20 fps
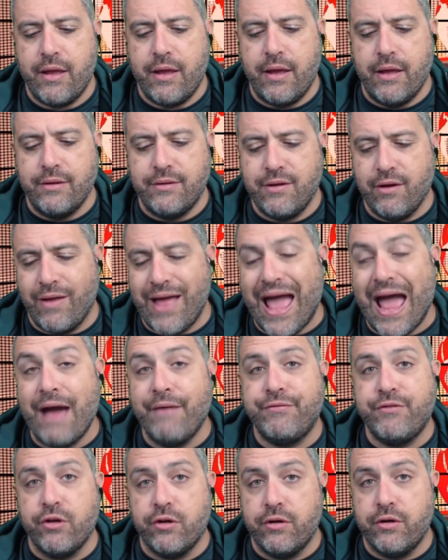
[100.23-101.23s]
until
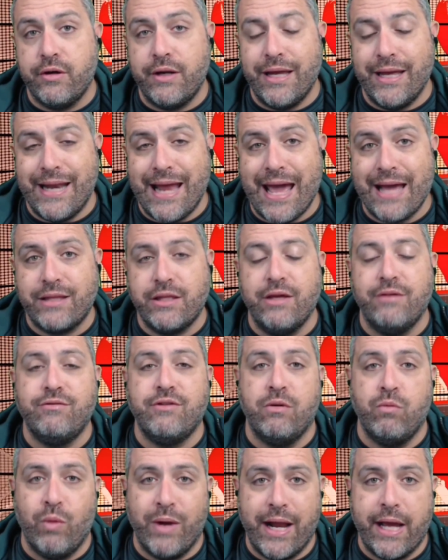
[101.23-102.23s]
after inactives
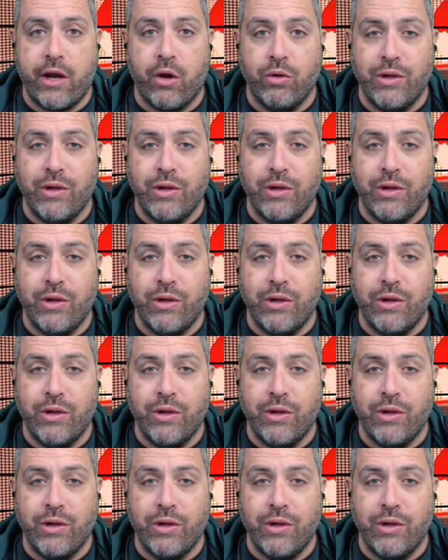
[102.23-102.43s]
and when I go